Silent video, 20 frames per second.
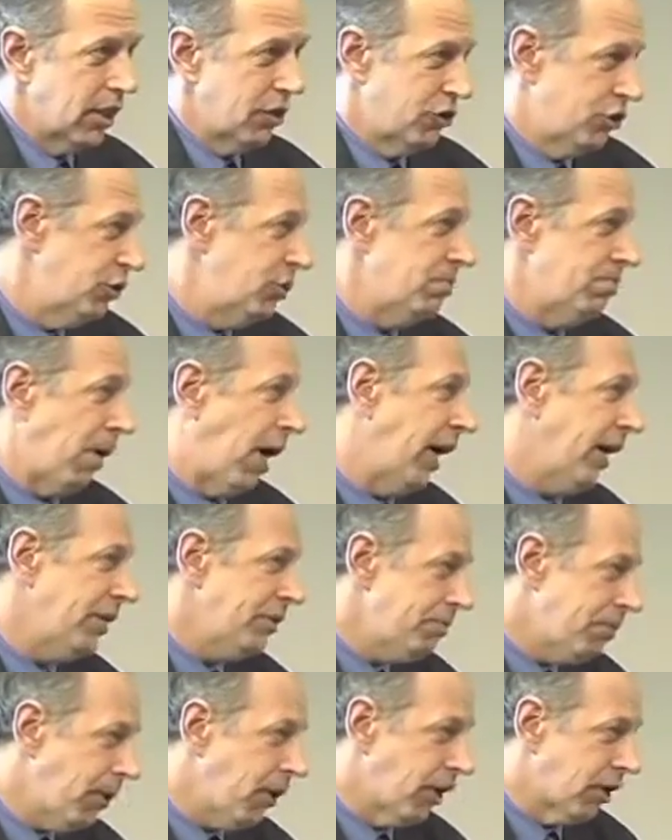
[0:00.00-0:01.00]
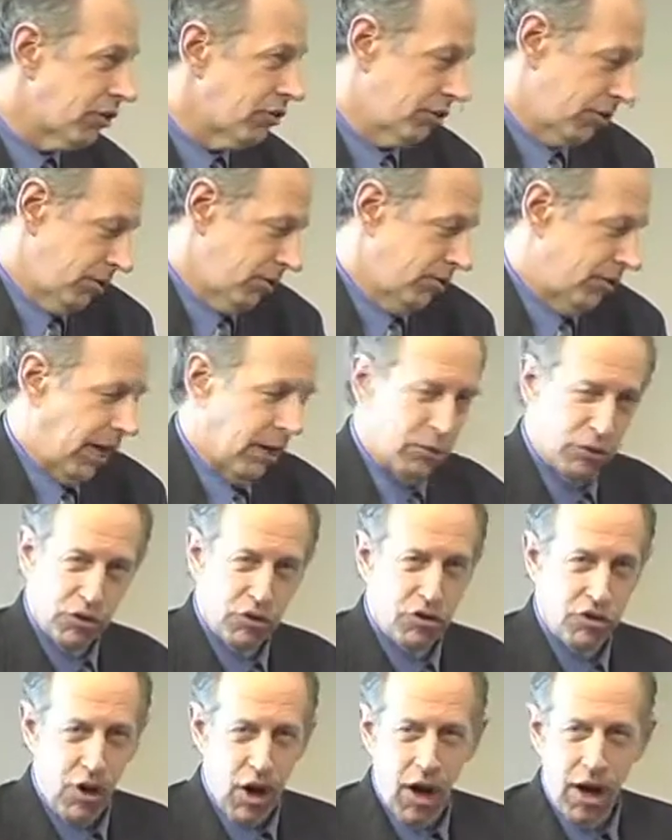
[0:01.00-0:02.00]
to bind books, because that was
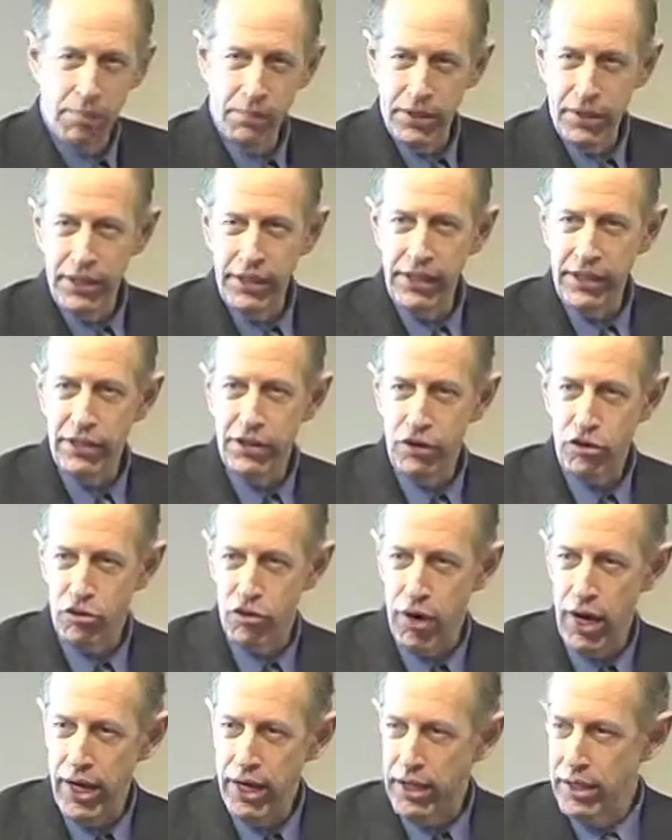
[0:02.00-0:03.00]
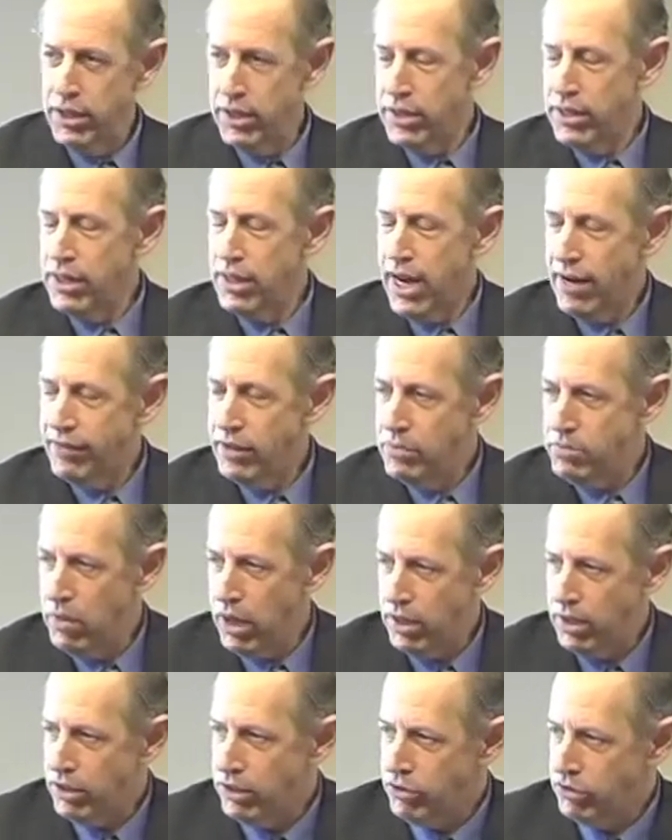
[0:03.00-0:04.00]
a job and he needed a trade and he didn't have any
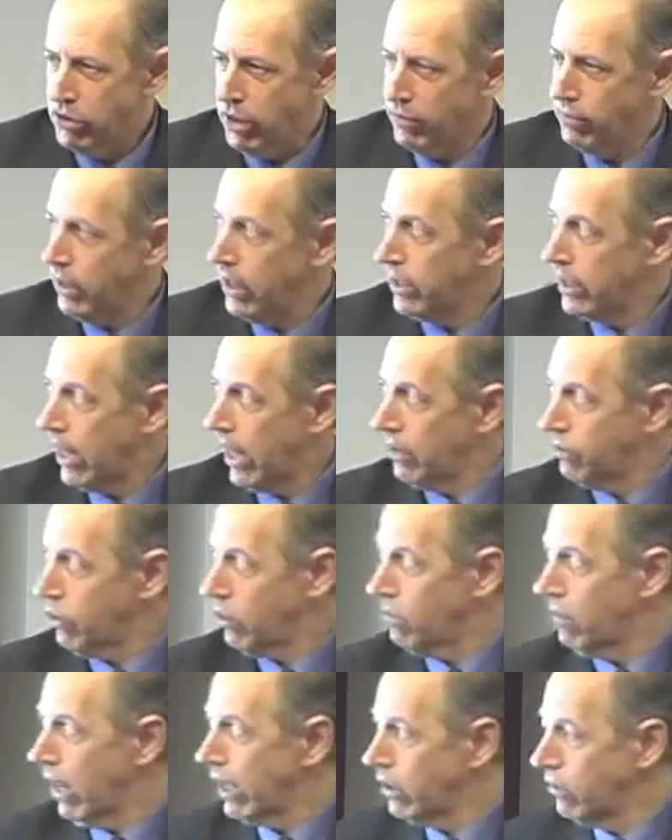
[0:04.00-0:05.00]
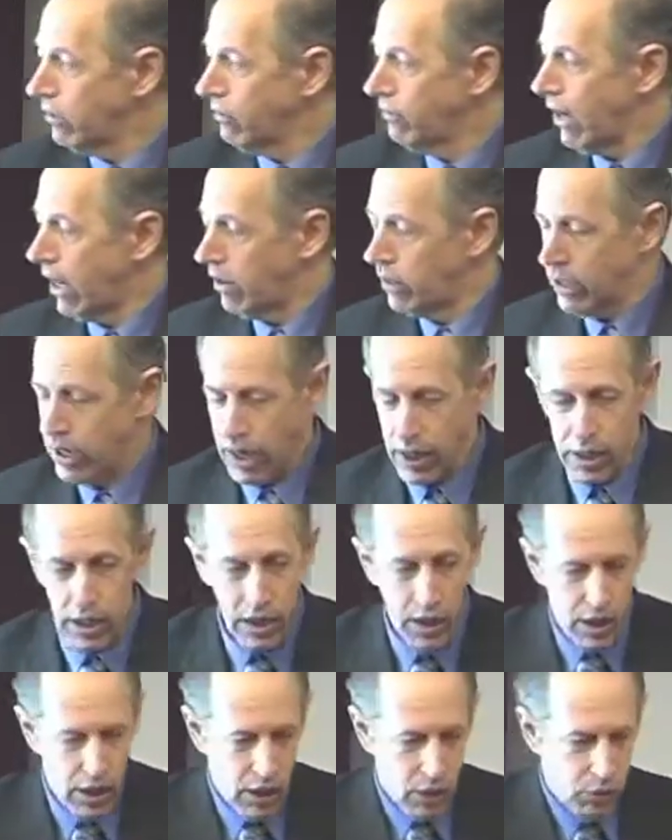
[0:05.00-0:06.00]
money and stuff like that. So Michael Faraday
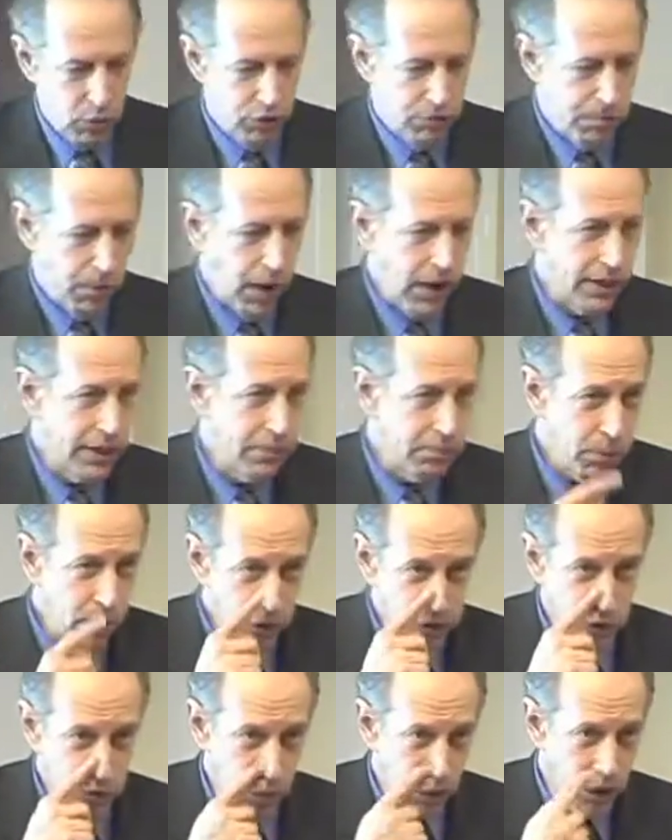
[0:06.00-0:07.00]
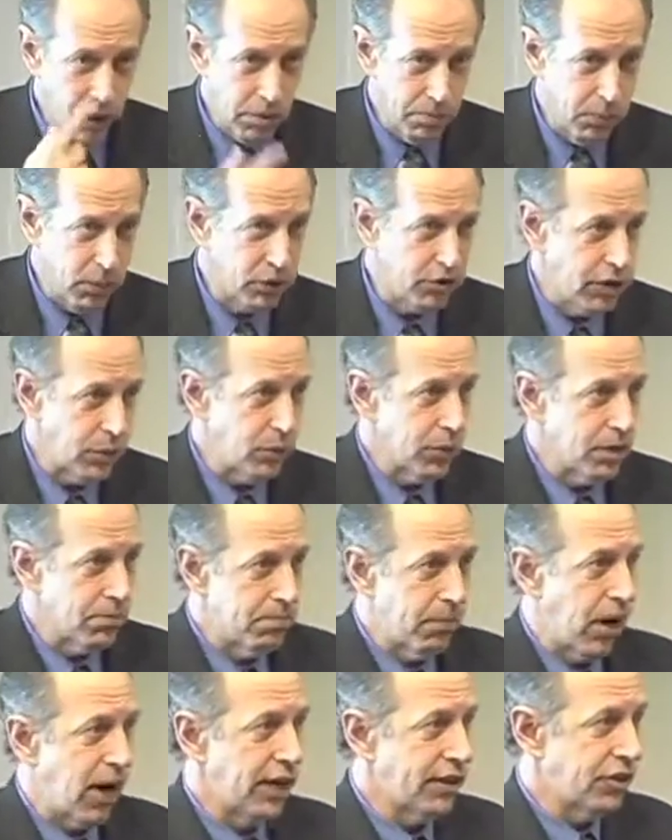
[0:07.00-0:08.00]
was binding books, and one of the books they were going to
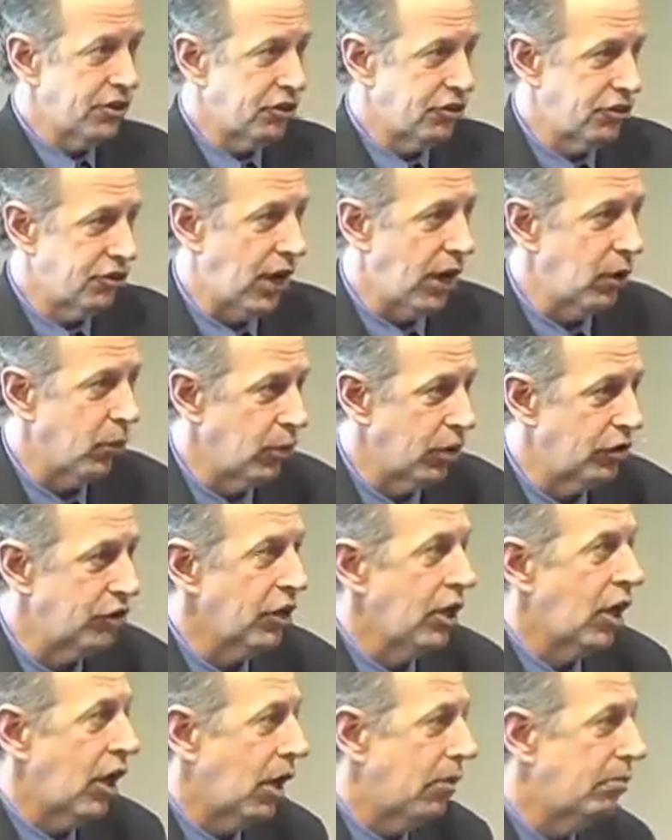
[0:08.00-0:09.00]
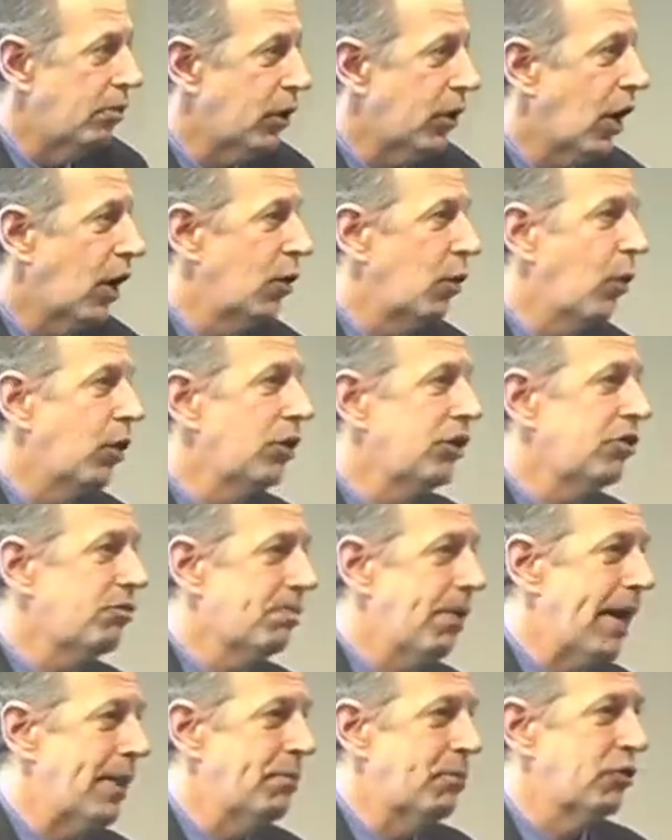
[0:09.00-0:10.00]
bind to sell was a book on all these
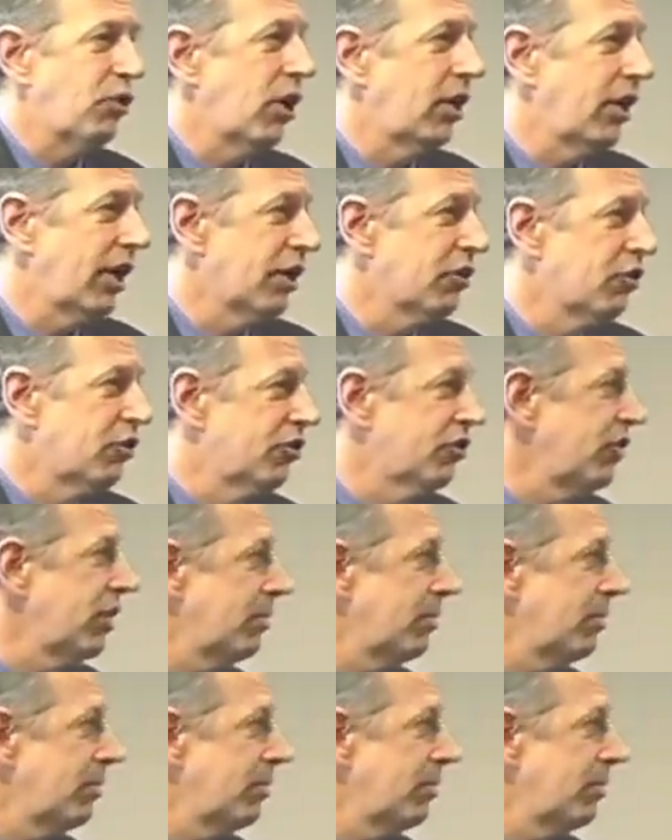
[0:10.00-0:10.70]
papers on electricity